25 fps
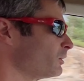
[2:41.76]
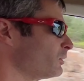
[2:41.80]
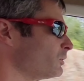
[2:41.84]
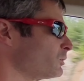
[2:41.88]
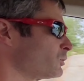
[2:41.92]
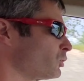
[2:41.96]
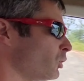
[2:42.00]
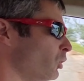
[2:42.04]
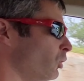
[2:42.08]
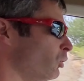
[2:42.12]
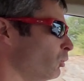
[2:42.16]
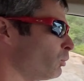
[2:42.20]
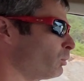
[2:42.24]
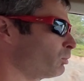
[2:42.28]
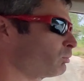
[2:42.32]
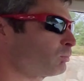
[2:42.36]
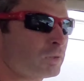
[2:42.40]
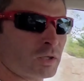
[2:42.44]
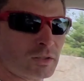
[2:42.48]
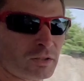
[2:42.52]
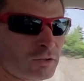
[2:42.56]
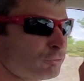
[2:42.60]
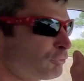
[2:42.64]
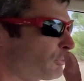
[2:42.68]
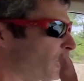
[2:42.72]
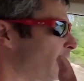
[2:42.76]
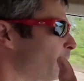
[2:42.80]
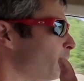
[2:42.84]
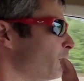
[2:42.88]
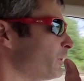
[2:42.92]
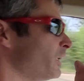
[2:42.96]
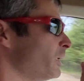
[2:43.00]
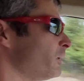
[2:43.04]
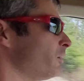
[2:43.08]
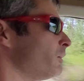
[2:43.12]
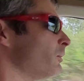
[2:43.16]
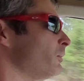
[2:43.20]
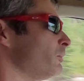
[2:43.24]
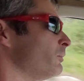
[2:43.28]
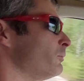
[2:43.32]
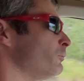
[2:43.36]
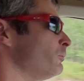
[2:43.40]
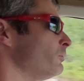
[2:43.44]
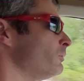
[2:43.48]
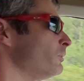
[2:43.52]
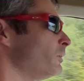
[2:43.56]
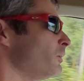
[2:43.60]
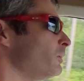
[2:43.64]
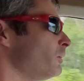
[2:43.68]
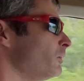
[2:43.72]
So got the family in the
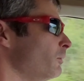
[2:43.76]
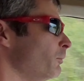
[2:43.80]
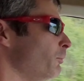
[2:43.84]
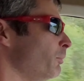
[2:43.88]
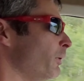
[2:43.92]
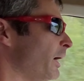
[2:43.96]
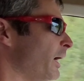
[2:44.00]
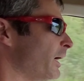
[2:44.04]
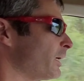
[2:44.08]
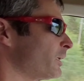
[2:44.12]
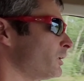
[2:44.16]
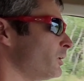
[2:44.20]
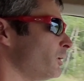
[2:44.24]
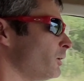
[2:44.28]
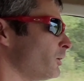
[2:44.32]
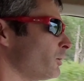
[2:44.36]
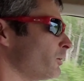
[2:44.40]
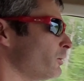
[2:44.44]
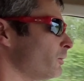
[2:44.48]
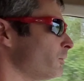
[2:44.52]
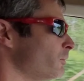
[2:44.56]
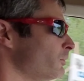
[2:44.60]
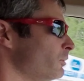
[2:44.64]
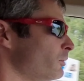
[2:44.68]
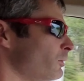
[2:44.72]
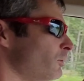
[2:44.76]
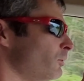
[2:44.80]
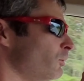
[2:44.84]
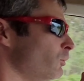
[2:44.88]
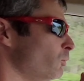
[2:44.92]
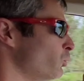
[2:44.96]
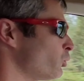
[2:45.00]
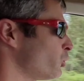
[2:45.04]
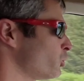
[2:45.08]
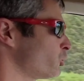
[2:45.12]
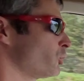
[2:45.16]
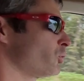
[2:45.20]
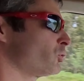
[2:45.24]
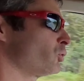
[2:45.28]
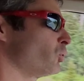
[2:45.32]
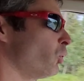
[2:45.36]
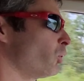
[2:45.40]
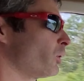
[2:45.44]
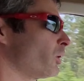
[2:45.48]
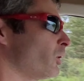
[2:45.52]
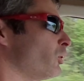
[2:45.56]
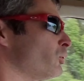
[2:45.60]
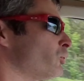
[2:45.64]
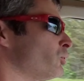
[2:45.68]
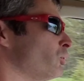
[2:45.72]
back here. We're just
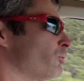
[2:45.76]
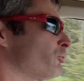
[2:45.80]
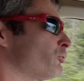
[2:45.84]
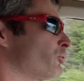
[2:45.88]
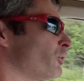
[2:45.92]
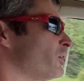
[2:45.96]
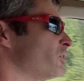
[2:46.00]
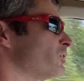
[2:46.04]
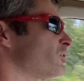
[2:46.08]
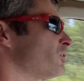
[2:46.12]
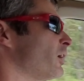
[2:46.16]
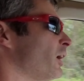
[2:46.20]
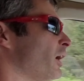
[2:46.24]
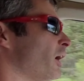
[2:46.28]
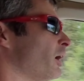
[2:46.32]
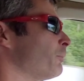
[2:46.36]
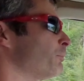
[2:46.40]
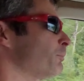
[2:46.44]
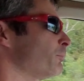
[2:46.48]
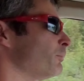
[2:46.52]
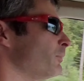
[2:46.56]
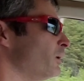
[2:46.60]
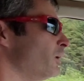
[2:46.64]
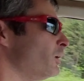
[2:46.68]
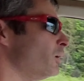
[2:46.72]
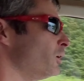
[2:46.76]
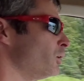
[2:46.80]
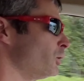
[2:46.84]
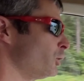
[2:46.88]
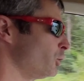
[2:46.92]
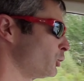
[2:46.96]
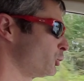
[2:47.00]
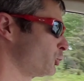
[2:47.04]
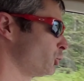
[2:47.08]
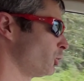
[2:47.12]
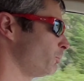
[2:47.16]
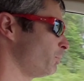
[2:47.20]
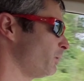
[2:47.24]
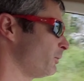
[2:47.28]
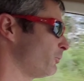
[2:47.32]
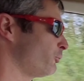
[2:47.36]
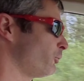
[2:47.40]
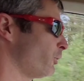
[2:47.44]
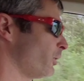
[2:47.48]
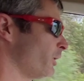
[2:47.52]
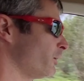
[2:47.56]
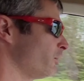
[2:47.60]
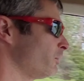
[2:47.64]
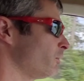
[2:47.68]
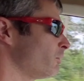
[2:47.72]
going out to a friend's camp. Should be
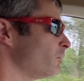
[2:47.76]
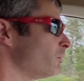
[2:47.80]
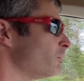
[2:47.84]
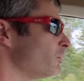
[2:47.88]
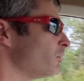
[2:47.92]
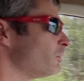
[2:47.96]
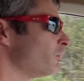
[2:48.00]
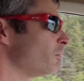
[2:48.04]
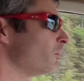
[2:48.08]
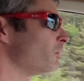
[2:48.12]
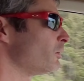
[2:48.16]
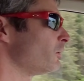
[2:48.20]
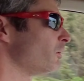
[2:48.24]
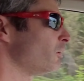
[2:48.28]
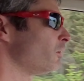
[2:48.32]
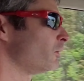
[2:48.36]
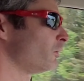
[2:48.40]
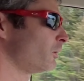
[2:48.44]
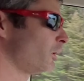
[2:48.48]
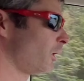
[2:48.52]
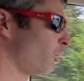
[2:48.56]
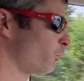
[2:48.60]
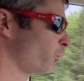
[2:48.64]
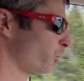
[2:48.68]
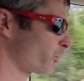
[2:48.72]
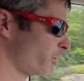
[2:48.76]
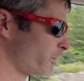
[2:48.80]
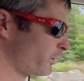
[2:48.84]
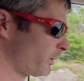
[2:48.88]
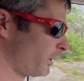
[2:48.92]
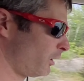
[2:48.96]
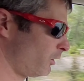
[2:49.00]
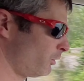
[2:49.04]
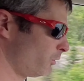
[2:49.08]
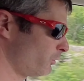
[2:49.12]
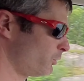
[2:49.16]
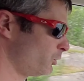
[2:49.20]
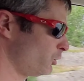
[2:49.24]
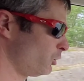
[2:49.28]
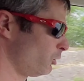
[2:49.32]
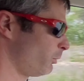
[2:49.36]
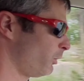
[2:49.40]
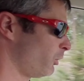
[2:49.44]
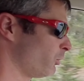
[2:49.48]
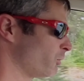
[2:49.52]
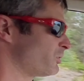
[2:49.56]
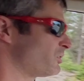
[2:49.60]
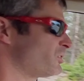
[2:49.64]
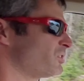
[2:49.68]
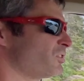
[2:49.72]
fun. Now we're down to
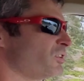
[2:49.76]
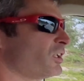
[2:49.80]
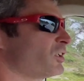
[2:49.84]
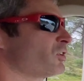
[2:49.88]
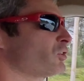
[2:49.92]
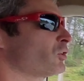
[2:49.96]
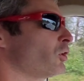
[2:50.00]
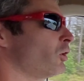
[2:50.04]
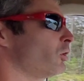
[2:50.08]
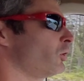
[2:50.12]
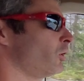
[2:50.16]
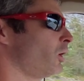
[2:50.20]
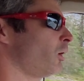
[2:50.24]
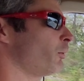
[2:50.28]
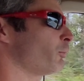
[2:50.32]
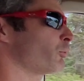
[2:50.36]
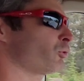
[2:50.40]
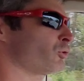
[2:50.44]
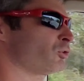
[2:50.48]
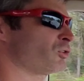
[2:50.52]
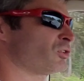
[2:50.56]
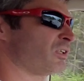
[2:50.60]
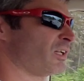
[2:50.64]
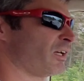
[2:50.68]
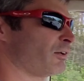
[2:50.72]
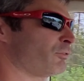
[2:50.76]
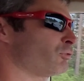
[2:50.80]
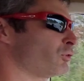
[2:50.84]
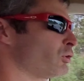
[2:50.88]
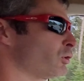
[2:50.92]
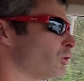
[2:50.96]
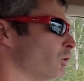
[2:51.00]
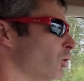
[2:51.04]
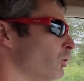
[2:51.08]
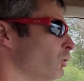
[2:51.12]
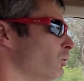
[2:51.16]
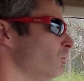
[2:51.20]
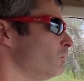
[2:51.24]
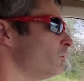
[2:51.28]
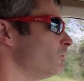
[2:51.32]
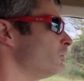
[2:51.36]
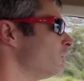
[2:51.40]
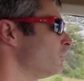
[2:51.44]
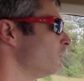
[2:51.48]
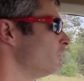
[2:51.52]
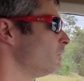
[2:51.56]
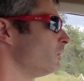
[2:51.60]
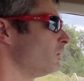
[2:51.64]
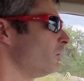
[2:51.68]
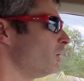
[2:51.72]
about 6 kilometers left to go.
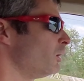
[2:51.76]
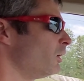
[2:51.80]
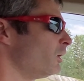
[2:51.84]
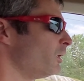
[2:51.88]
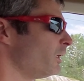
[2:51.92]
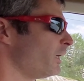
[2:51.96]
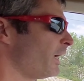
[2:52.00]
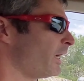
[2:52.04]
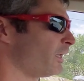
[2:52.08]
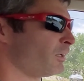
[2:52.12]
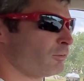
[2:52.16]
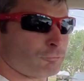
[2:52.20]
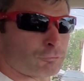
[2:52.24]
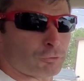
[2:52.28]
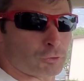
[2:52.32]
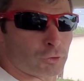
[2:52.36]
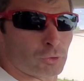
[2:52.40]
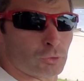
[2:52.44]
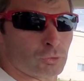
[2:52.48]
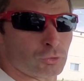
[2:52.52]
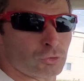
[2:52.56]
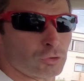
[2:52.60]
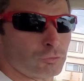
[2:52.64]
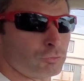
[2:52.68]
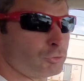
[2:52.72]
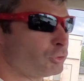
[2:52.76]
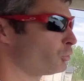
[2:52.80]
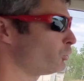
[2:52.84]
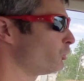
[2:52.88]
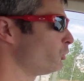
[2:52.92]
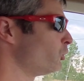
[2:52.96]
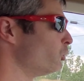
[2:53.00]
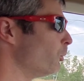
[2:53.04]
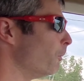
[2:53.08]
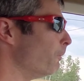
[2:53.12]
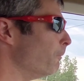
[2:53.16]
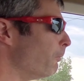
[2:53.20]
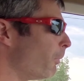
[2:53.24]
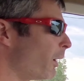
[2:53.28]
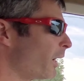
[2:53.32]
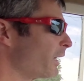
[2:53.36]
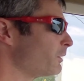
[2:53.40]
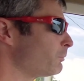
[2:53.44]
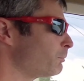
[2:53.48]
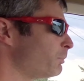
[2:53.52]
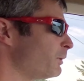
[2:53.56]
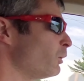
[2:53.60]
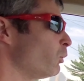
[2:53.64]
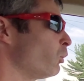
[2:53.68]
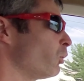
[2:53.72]
And for those of you who
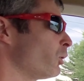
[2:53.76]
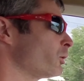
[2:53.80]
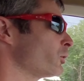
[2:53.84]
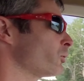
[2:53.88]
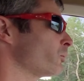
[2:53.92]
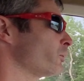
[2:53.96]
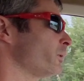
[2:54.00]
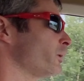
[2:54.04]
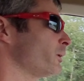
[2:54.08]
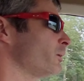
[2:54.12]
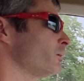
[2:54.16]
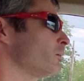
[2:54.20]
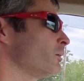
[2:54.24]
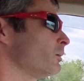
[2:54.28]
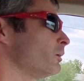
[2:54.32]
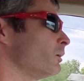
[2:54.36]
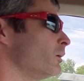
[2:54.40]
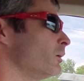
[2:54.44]
might be wondering,